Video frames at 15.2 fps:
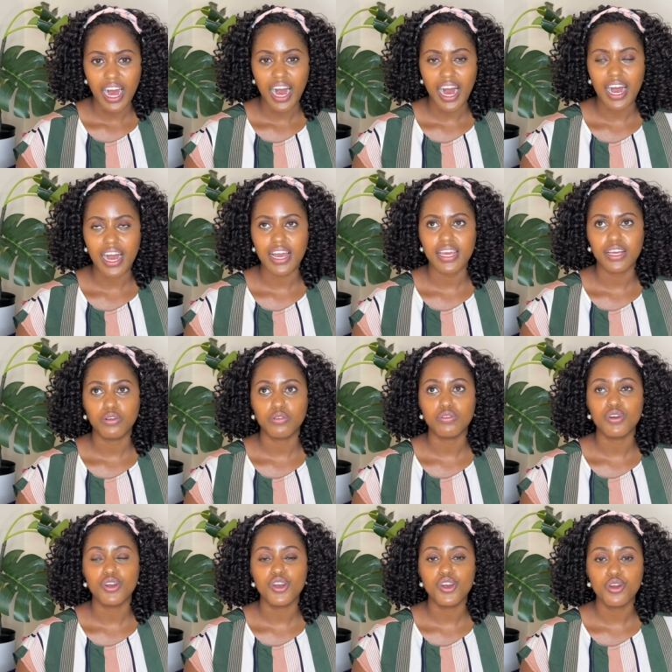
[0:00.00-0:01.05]
I
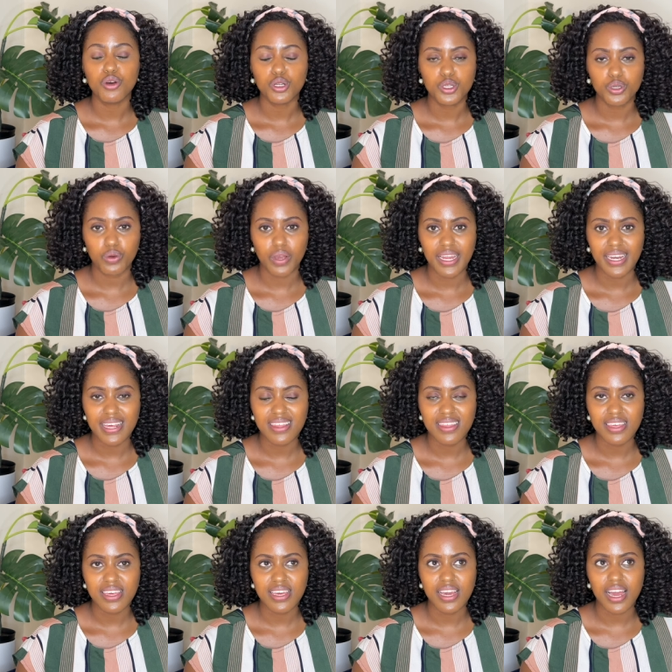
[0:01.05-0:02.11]
could not do
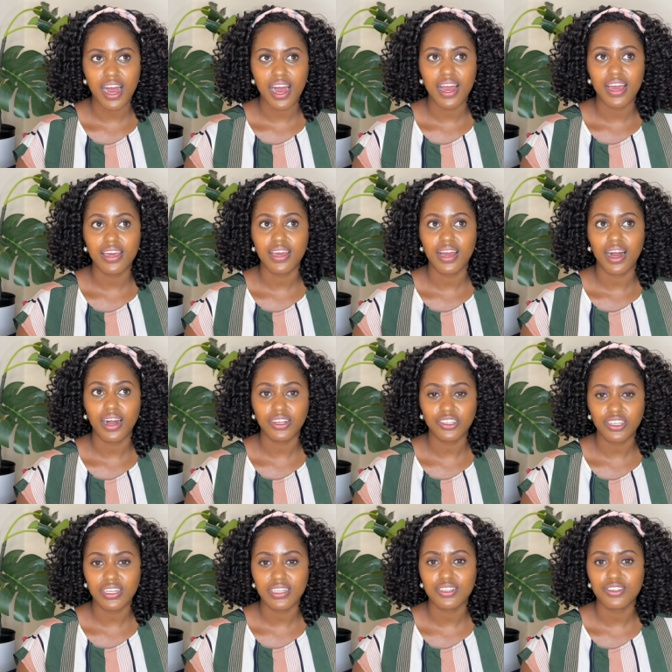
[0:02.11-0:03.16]
anything. I
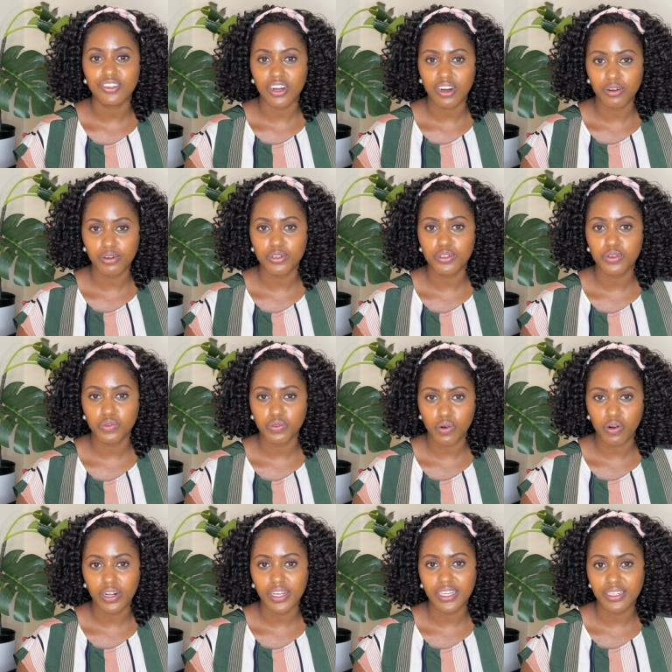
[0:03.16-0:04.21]
actually struggled to
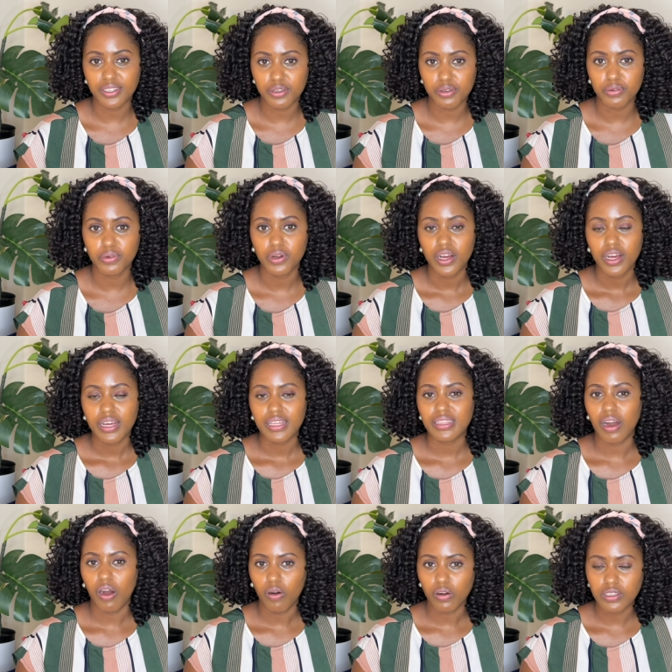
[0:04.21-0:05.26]
walk into the
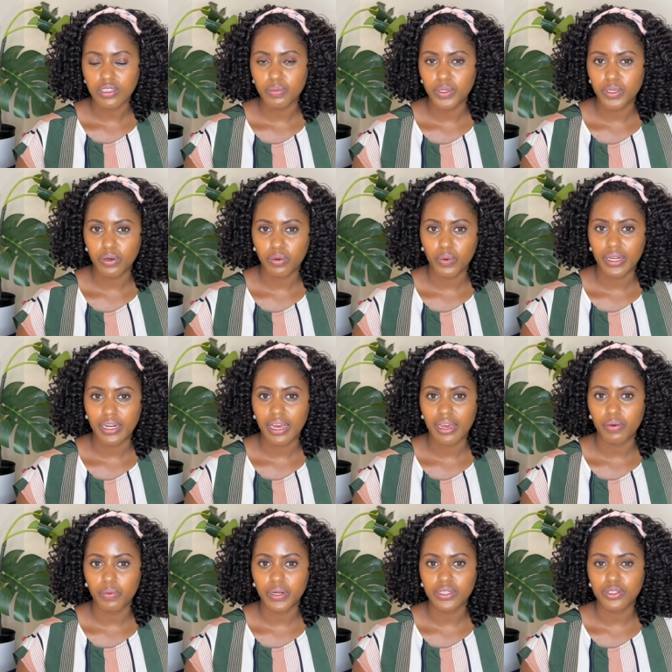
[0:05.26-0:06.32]
hospital when I
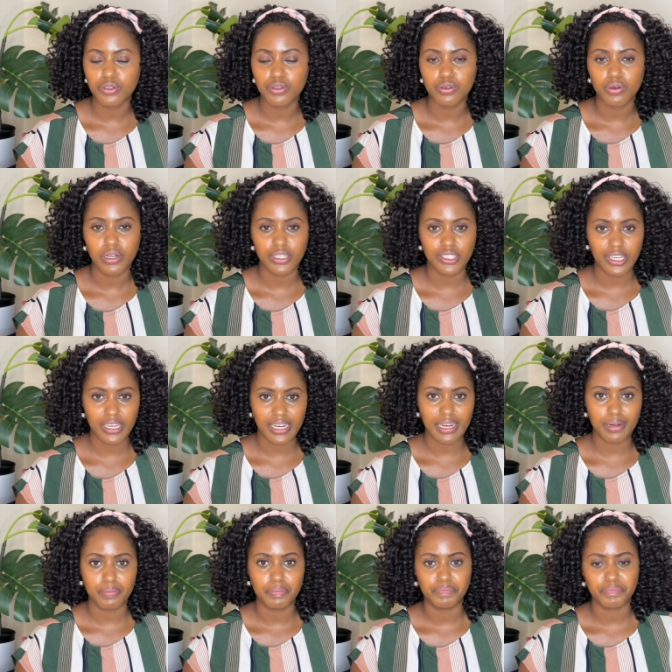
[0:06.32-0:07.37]
went to do a
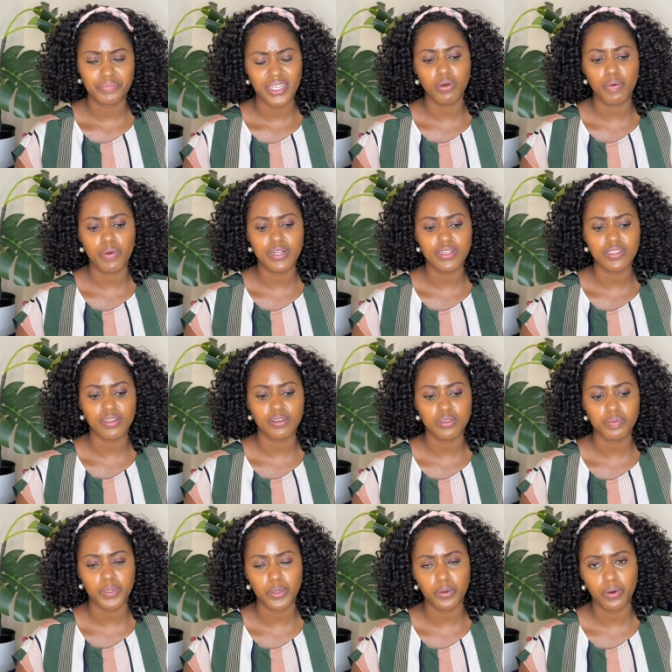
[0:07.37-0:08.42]
checkup. I went to the
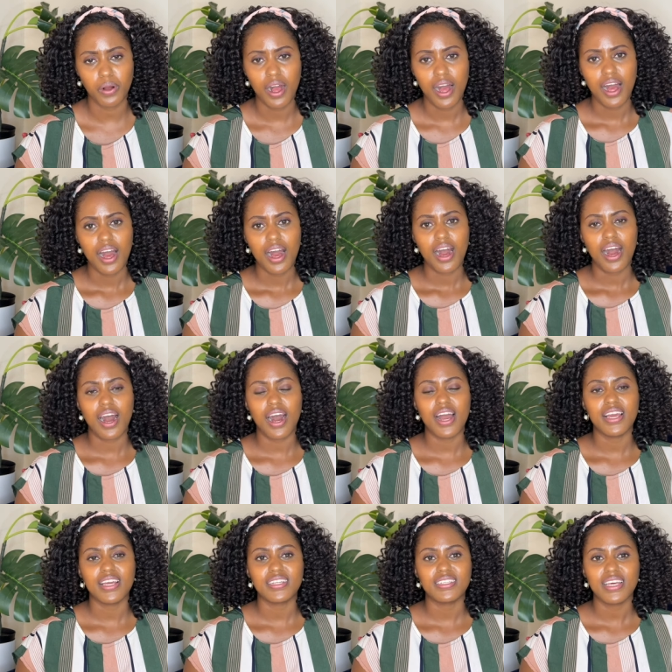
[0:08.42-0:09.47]
hospital.
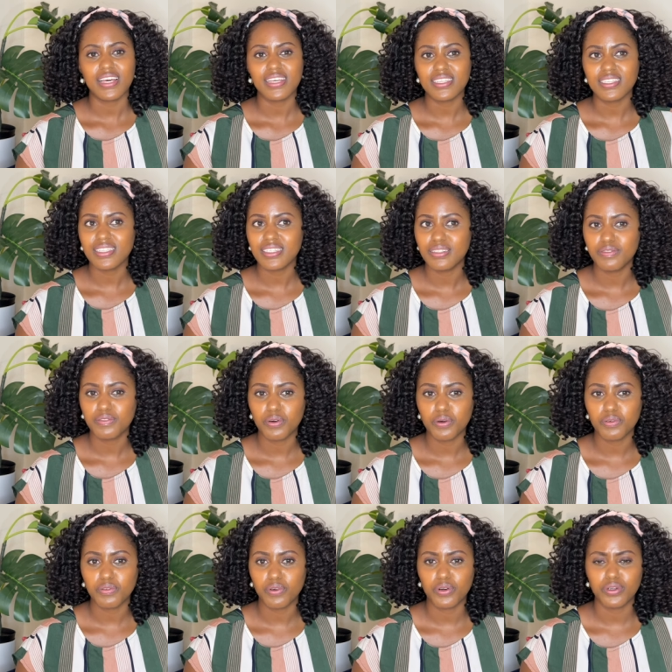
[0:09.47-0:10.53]
I tested for,
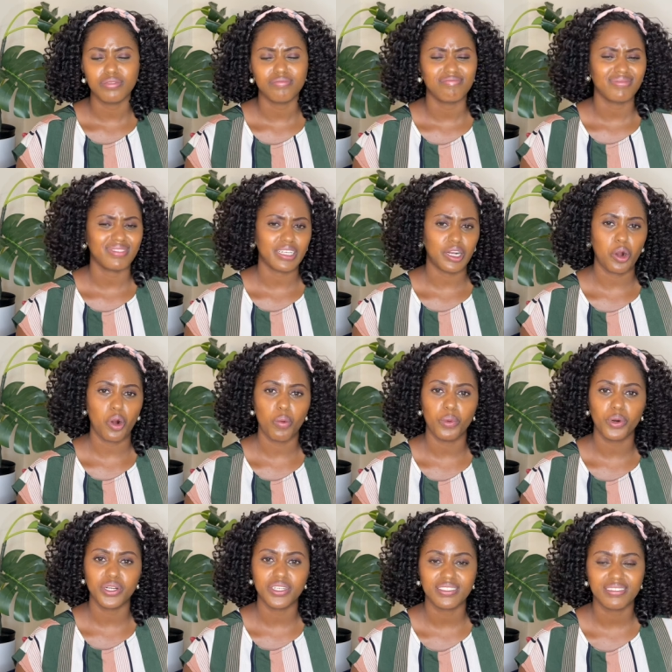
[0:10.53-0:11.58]
for
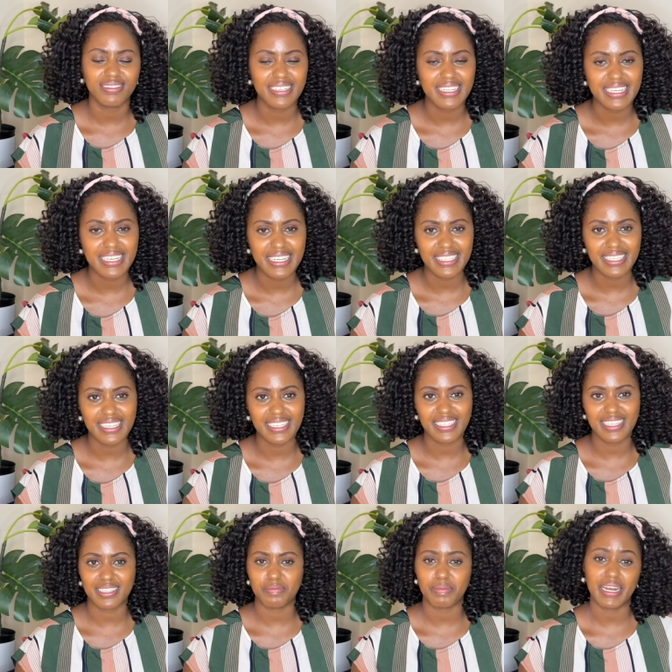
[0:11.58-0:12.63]
common
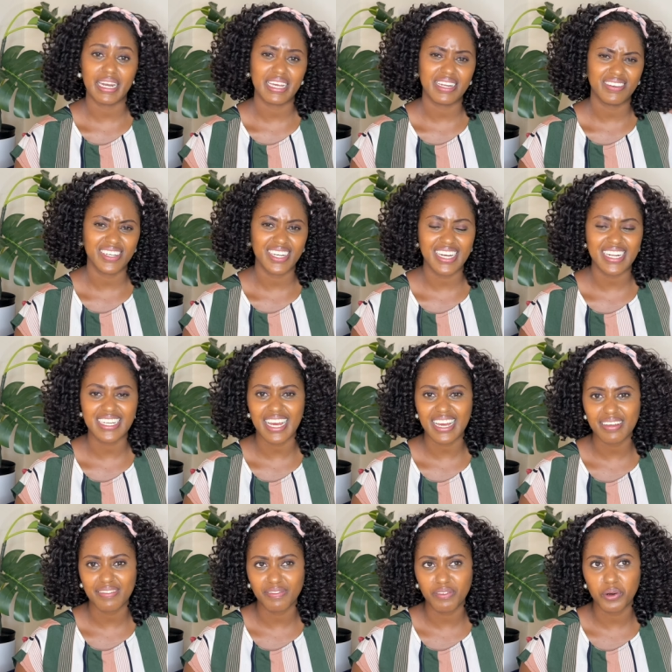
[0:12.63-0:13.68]
diseases, malaria,
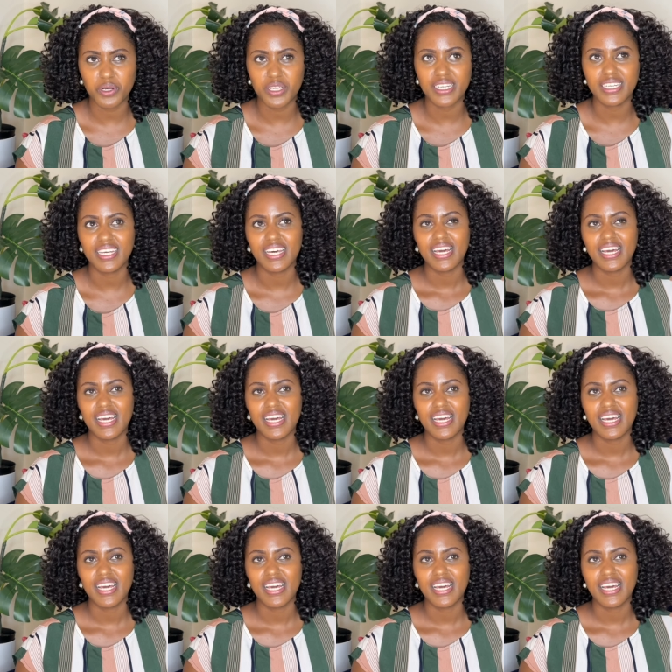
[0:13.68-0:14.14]
typhoid,